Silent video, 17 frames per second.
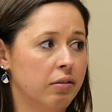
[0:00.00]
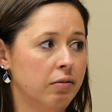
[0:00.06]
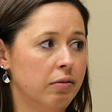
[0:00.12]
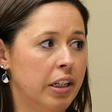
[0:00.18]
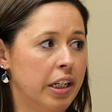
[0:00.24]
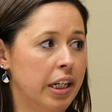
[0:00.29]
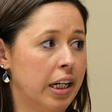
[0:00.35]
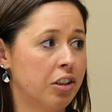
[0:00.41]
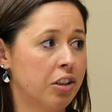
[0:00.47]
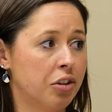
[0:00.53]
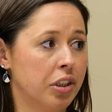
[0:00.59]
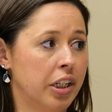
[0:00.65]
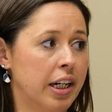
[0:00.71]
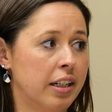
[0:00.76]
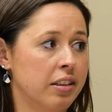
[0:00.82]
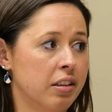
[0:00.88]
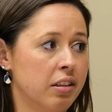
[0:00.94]
he actually
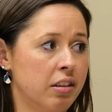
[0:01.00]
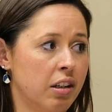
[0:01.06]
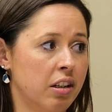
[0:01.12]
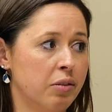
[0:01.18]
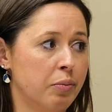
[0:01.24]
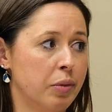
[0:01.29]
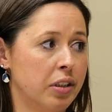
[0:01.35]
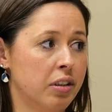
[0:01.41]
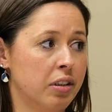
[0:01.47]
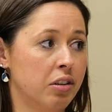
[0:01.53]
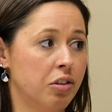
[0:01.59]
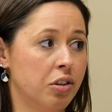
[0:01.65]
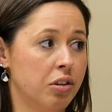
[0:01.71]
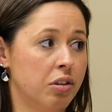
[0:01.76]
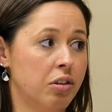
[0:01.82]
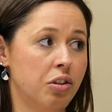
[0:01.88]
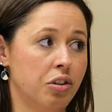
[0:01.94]
has his text
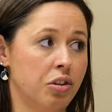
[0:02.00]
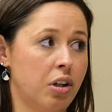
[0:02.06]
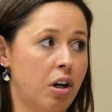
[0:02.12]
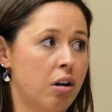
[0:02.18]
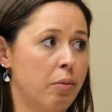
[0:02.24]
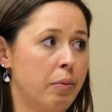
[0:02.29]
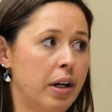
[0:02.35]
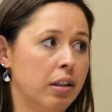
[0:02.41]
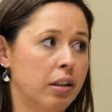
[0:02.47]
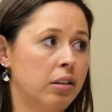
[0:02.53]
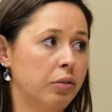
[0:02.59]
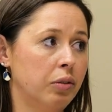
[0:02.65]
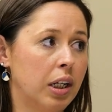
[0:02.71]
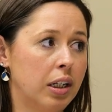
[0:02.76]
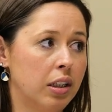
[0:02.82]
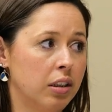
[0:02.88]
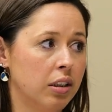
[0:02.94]
messages just automatically
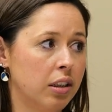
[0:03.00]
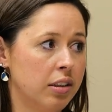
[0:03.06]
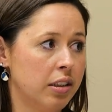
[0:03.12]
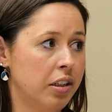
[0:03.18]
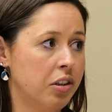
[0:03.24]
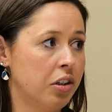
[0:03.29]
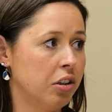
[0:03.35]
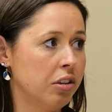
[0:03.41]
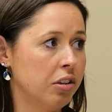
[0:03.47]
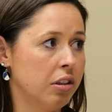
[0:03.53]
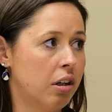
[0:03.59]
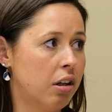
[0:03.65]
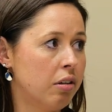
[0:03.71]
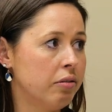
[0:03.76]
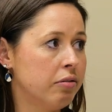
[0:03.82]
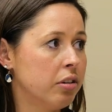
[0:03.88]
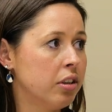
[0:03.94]
read unless he turns it
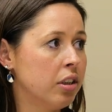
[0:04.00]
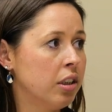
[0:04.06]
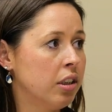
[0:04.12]
off.